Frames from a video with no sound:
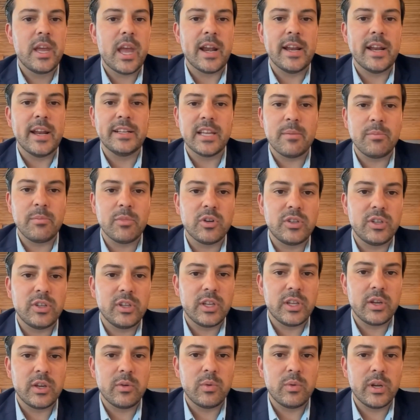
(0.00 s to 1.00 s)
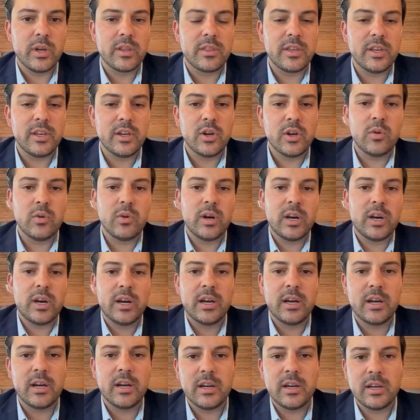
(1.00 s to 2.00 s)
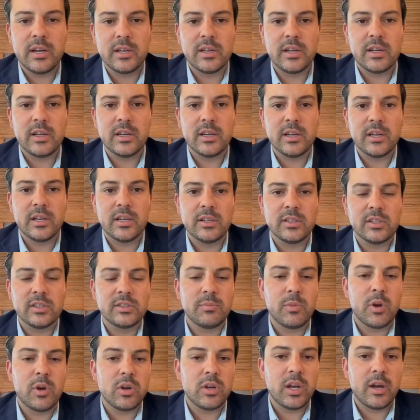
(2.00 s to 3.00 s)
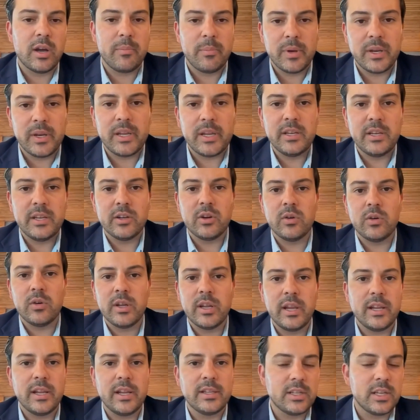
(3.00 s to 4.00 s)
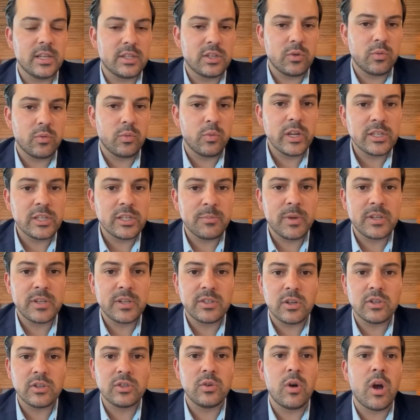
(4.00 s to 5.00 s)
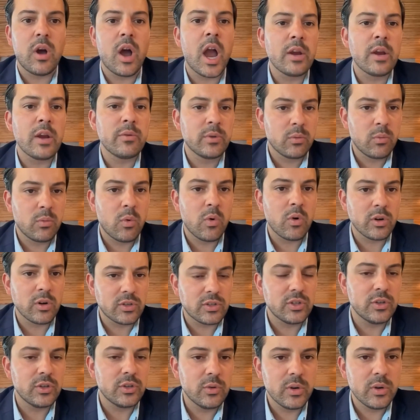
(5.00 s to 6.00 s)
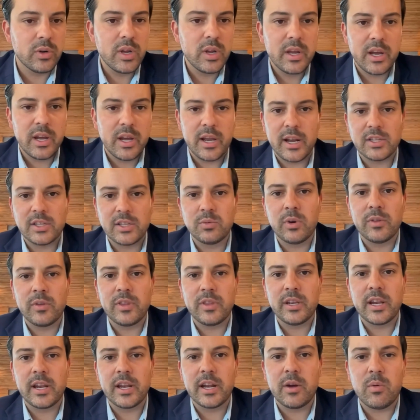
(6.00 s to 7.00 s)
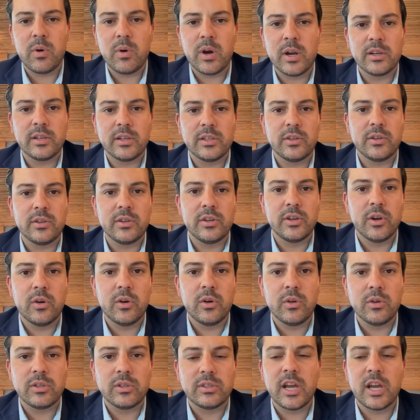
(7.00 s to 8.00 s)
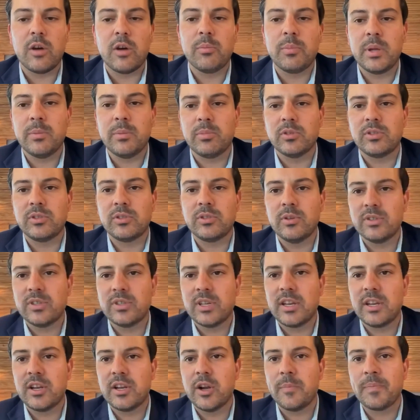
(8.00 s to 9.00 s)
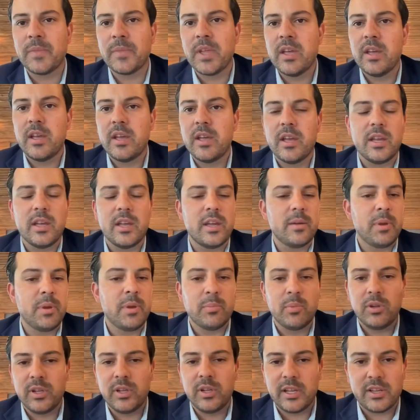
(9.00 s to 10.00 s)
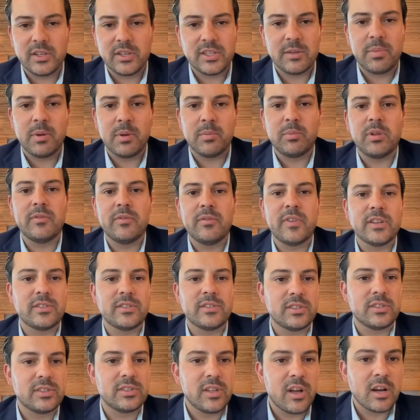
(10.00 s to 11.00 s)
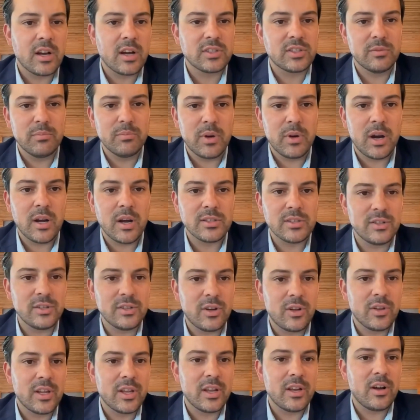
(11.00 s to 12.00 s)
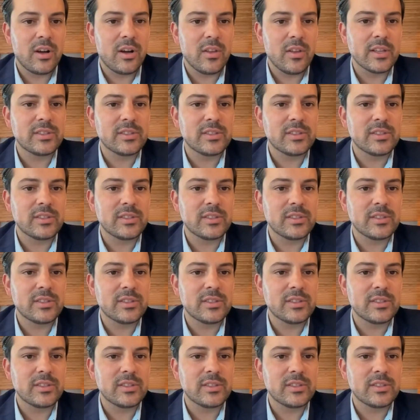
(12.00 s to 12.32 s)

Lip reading: anytime you're dealing with, a small company, it's a risk, but it's also high reward too. And that's one thing that I want to, tell people too, is that, people, like you said, people invest in stocks and bonds and all that